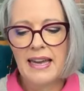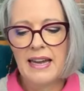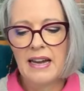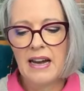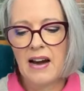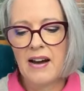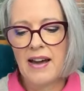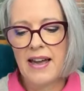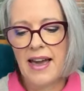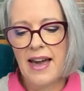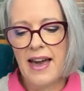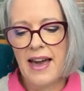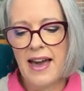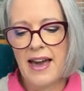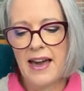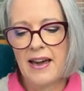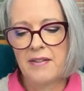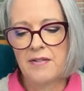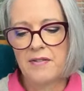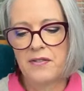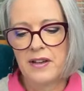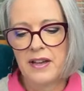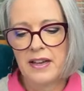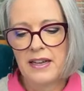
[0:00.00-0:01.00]
Here I
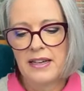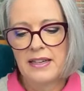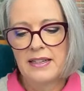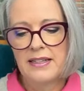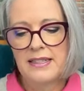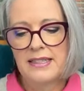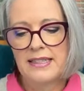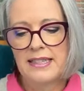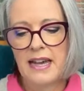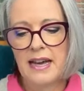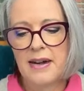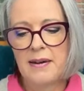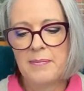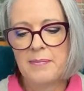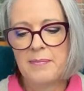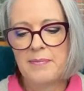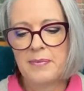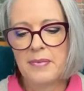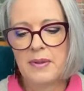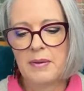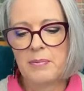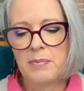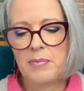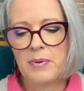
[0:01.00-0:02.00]
have
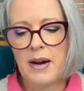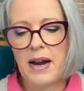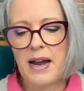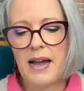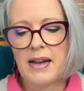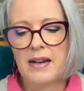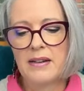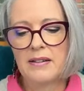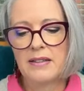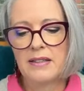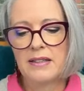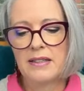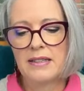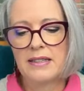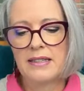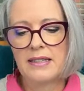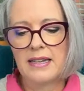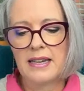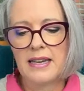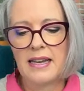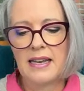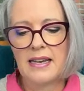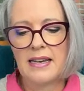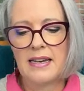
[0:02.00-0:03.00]
some
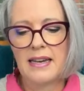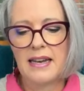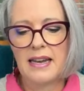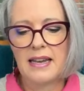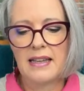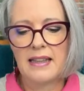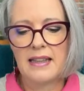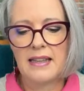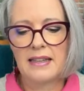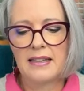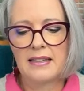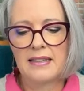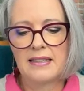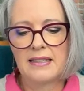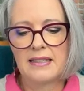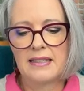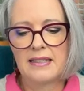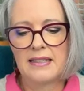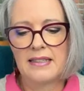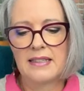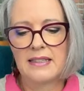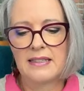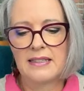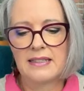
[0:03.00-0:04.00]
browns in
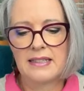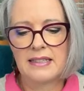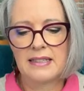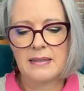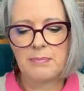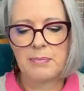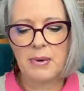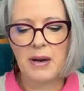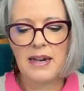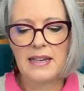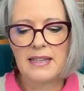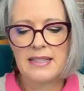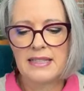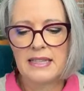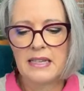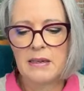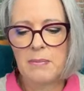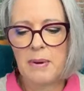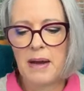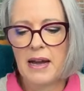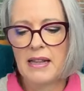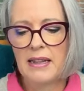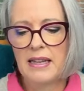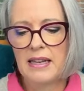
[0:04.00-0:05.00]
this Spicy
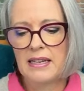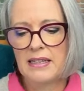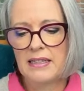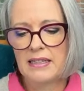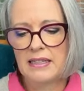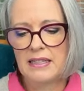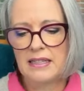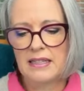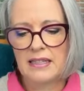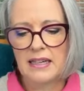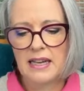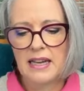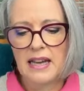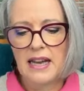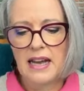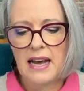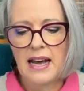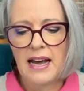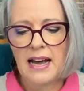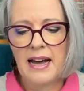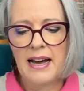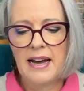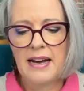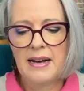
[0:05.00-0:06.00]
palette.
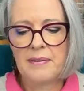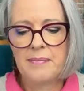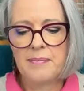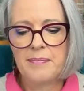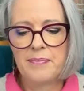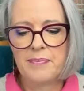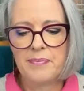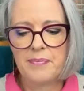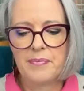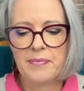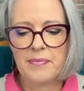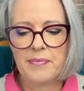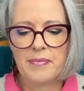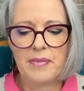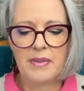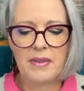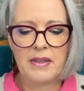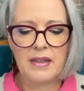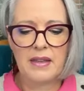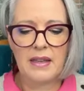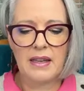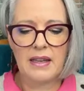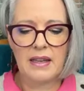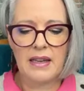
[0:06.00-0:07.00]
And
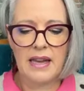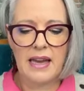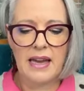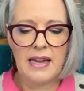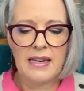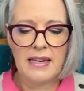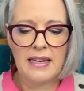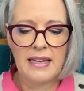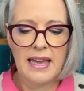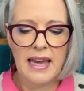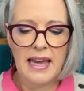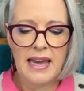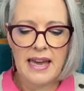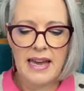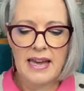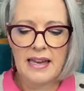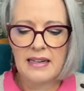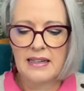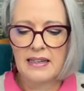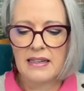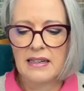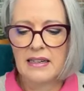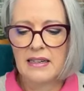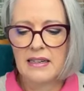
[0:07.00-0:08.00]

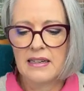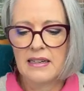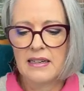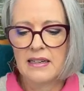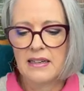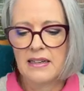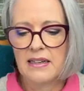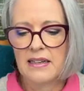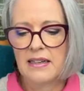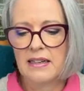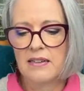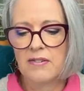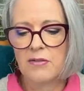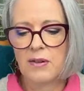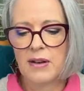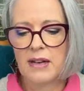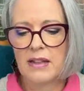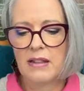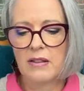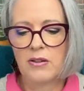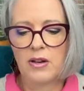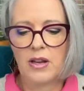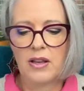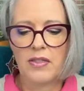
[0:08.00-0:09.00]
again, if
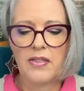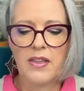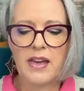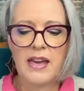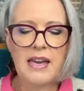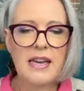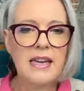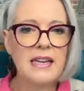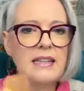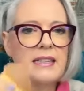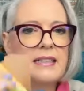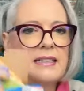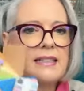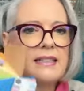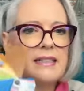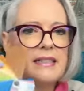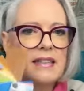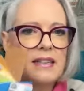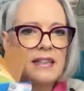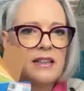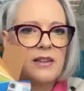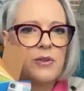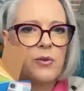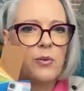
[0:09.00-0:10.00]
we look at
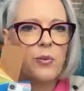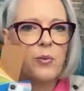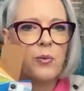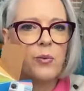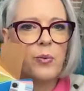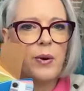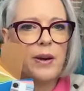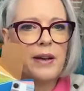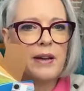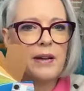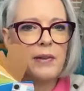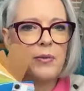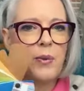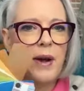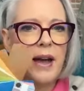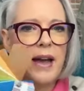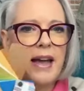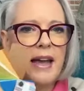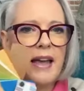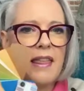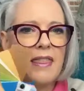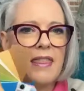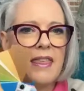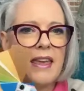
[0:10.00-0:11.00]
these, we could
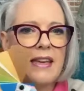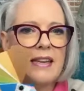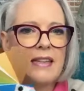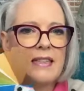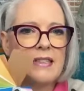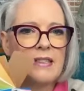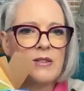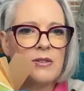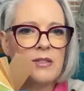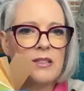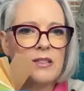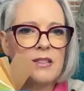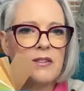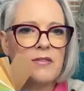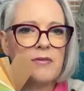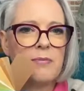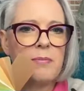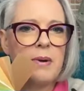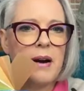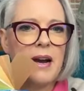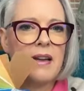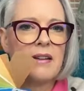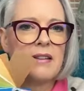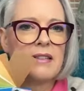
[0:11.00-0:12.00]
wear these sorts
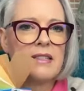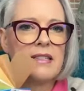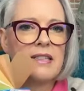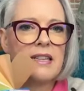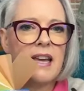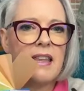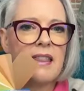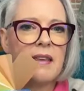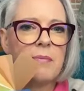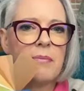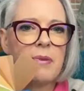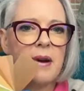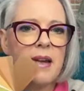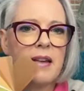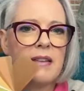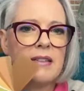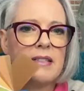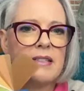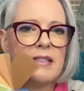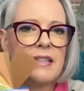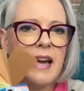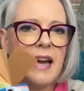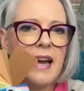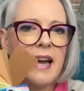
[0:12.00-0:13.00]
of browns together,
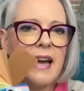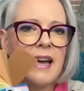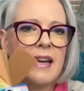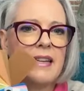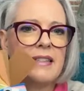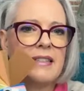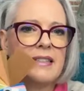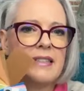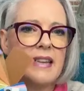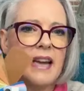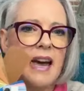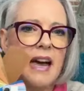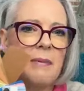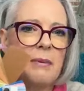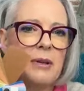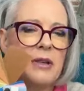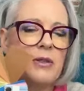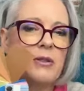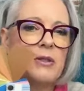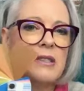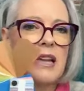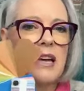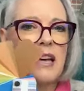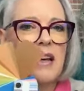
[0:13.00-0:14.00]
browns, tans,
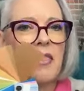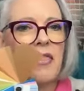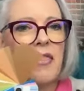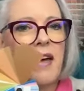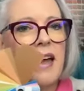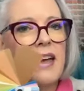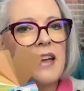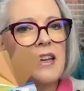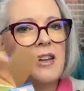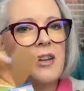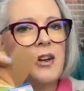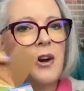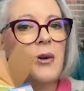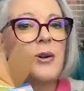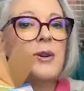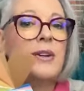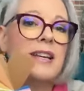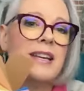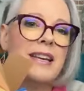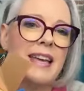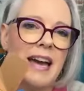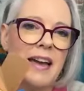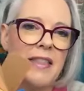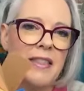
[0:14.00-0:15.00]
camels, they go
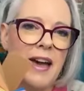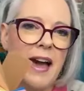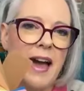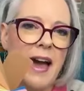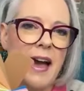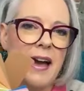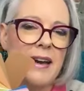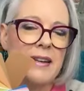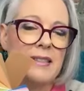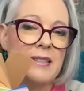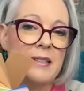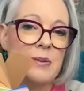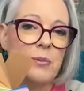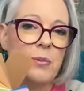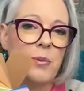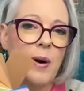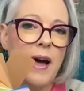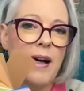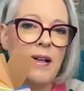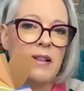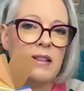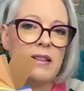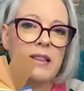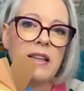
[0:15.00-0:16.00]
together as
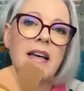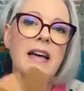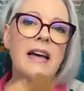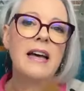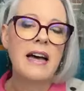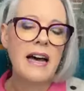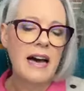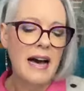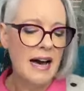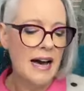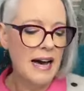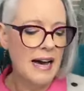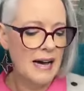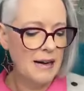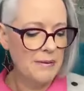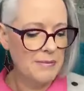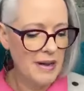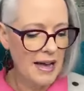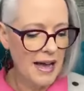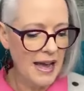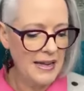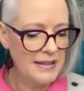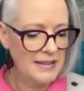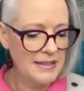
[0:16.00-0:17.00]
well.
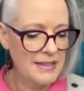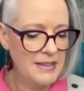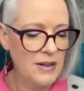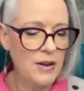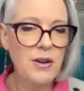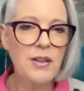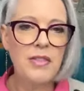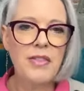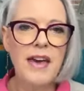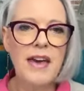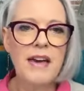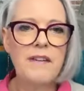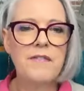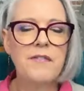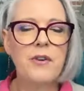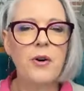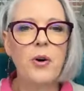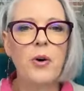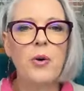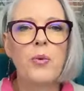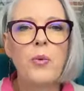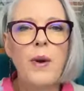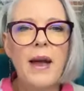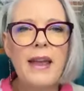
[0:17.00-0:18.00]
And so
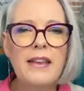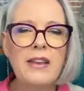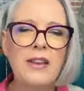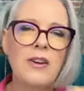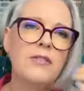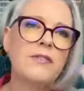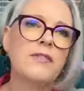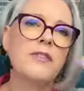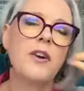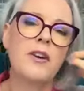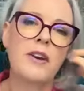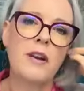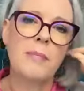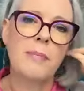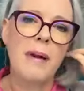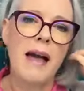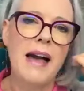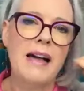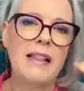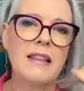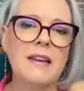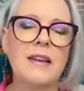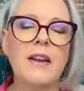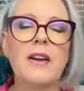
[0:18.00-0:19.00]
therefore, when you've got a
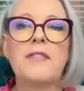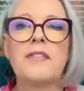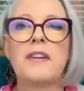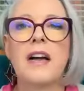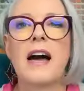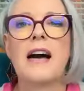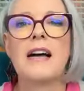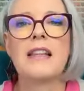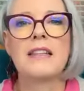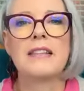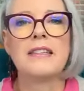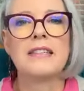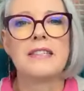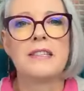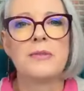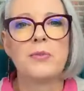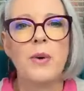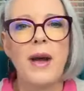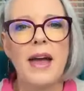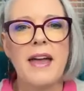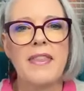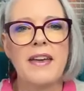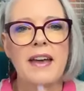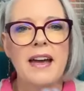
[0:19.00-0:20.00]
palette of colours
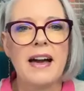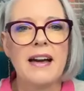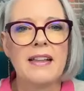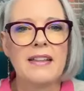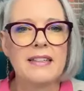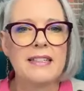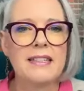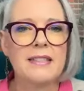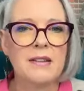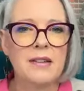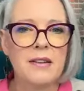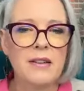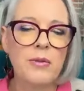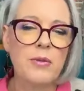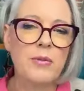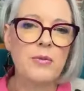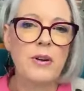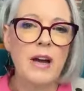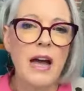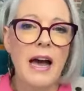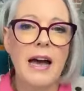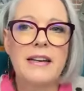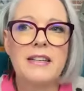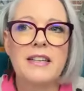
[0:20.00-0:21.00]
where the colours
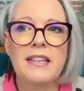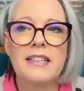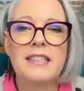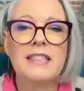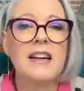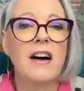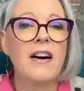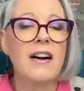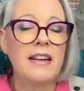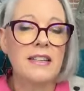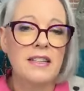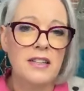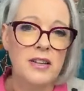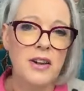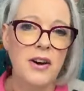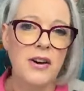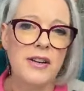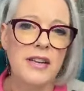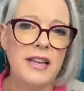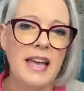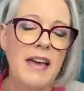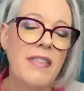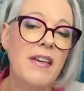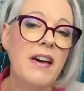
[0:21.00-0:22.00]
are designed to
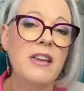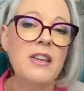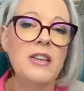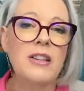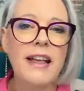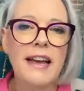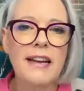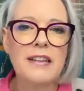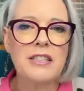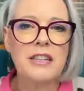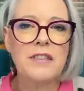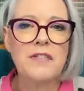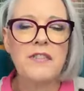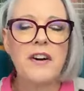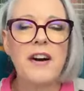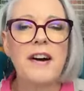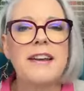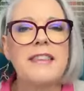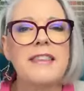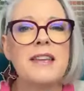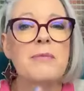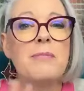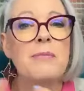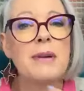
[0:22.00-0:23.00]
go together, you'll actually
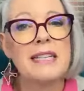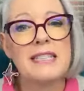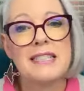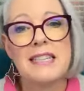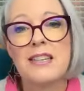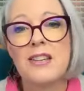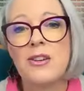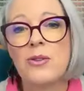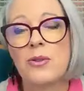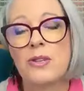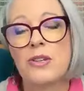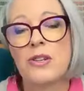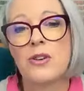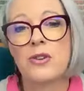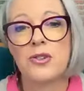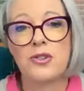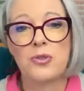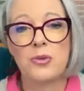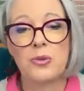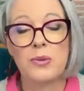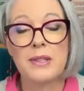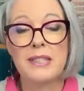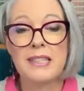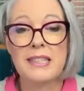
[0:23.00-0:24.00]
find that mixing your
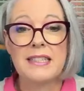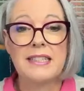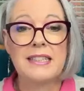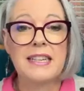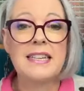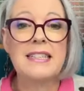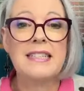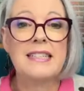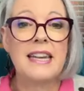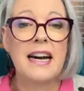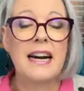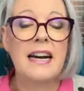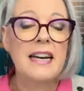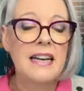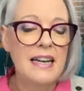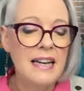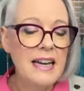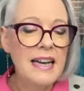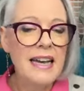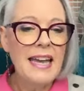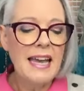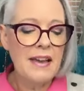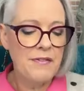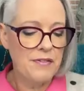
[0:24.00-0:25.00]
neutrals is easier.
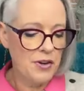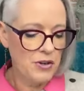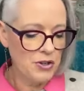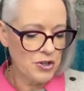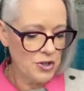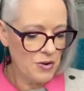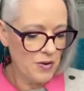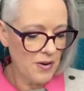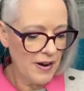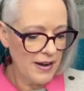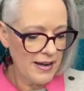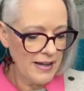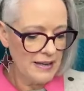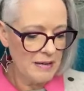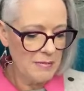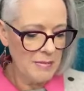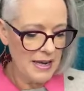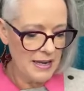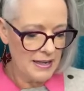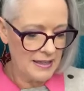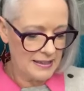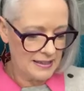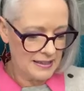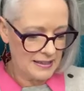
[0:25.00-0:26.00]
If you try and
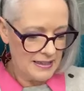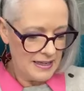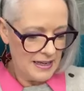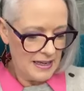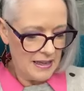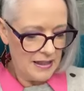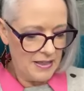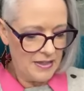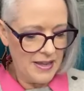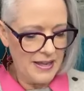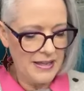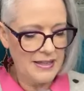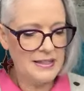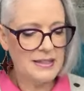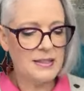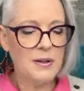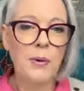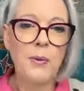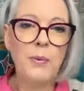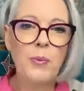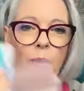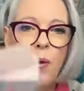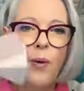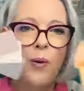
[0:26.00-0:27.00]
mix these
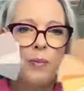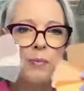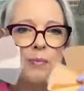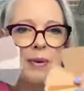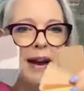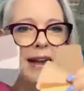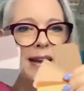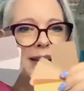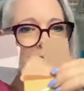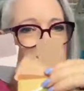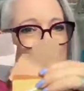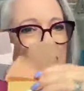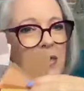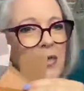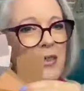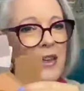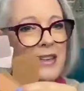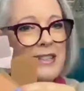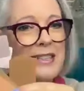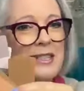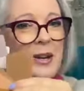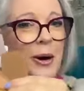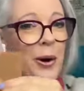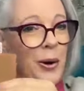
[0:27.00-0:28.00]
warm browns with
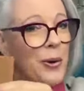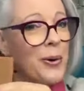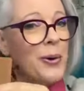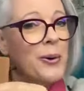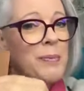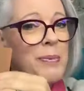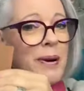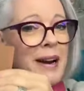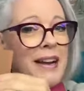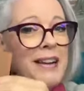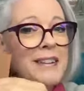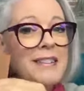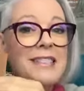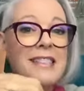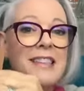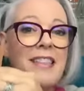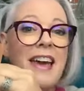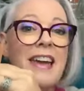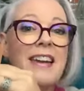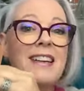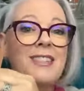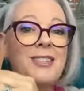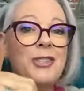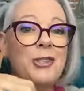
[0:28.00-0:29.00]
these cool browns,
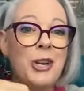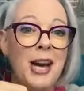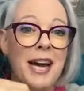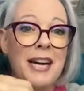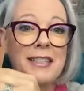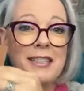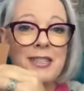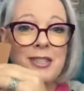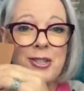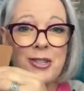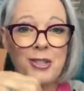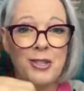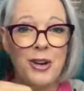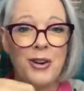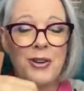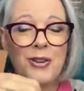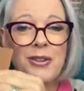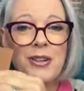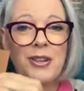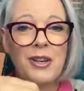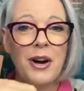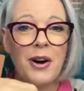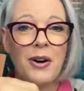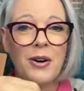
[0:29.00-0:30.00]
they just
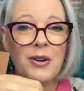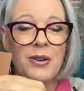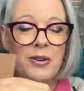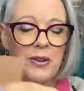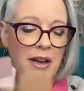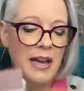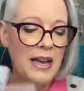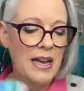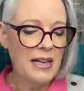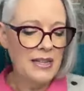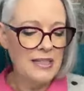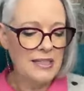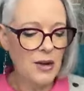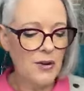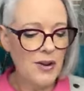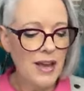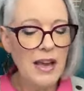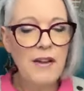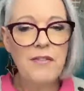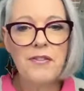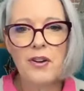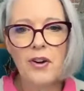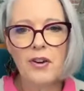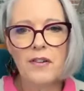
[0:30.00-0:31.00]
don't go. So
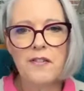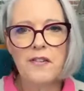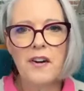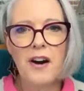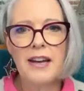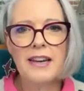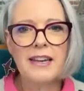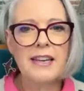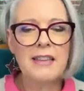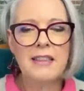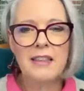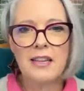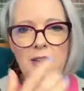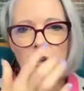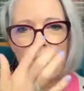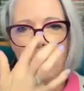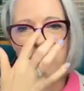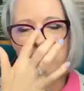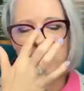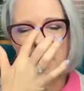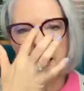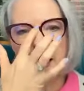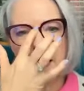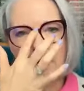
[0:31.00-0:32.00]
if you're finding that
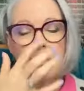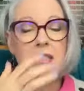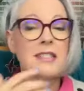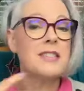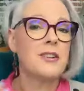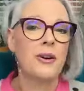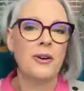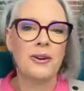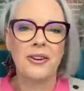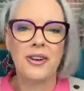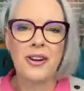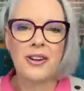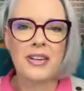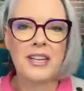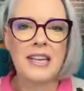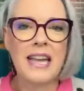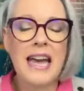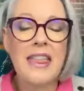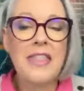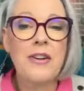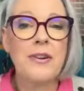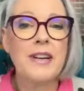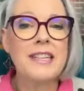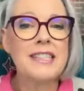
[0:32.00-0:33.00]
your browns don't go
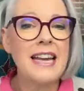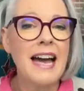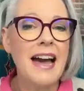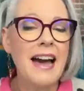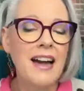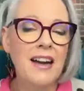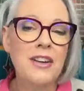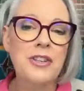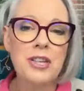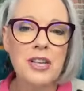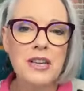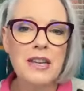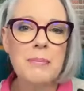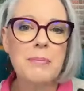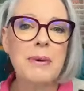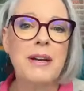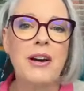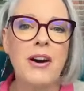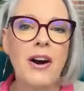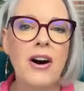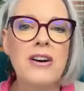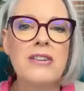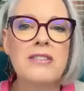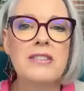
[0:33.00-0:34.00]
together, it's actually
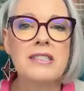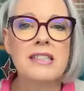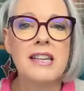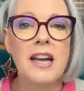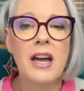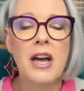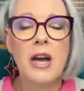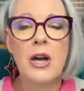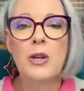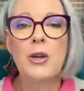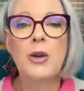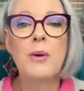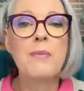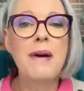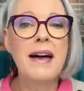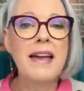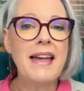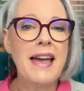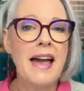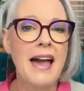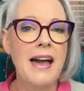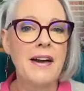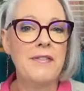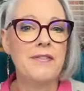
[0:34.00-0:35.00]
because you
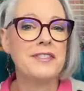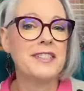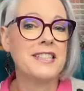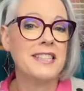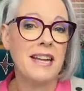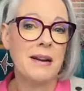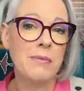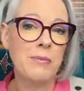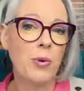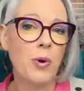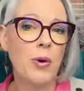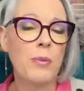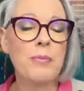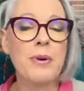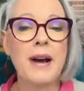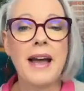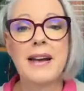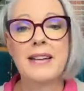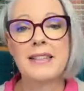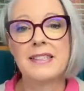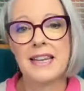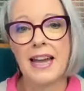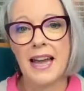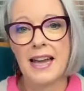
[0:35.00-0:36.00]
may have some warm
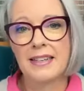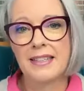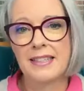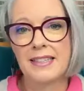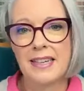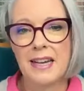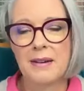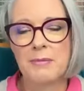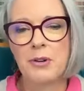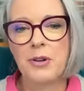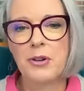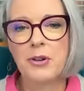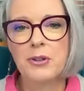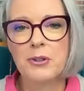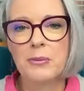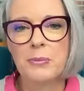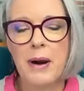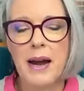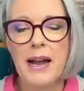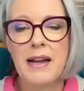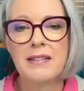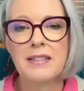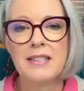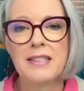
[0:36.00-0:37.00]
browns and some cool
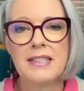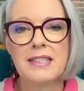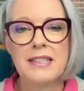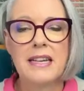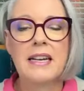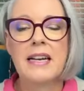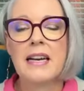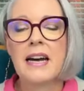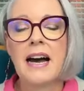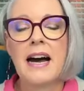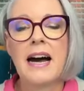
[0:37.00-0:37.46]
browns.